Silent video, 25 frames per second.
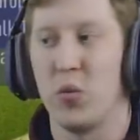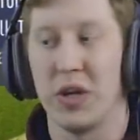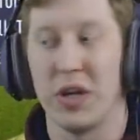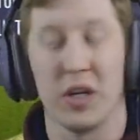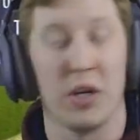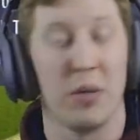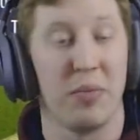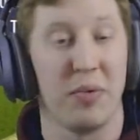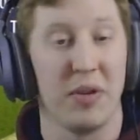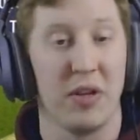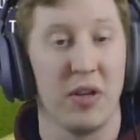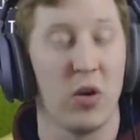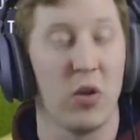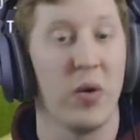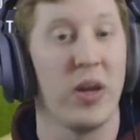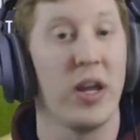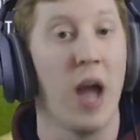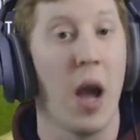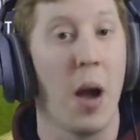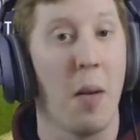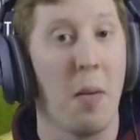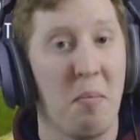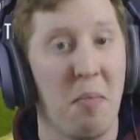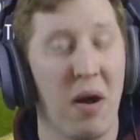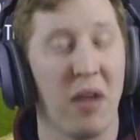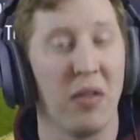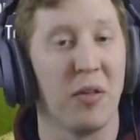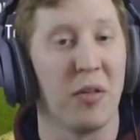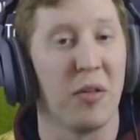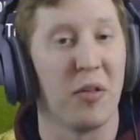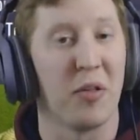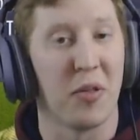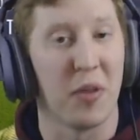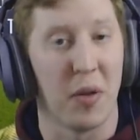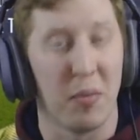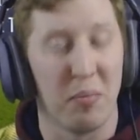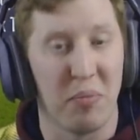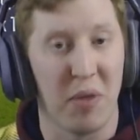we're going to be doing a
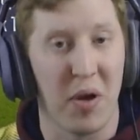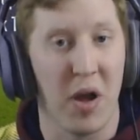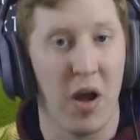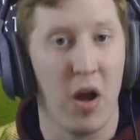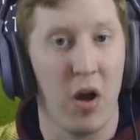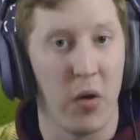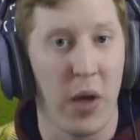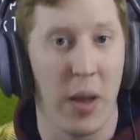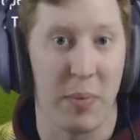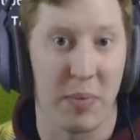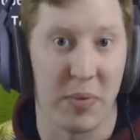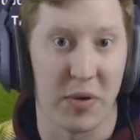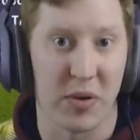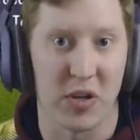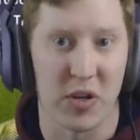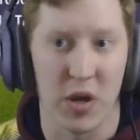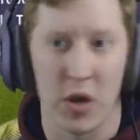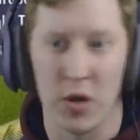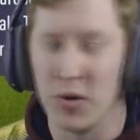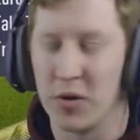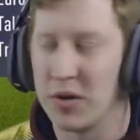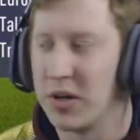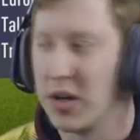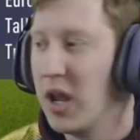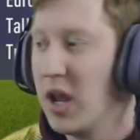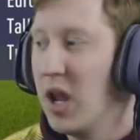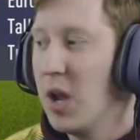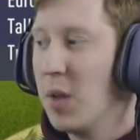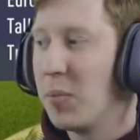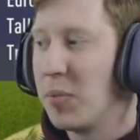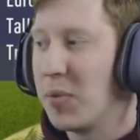month per episode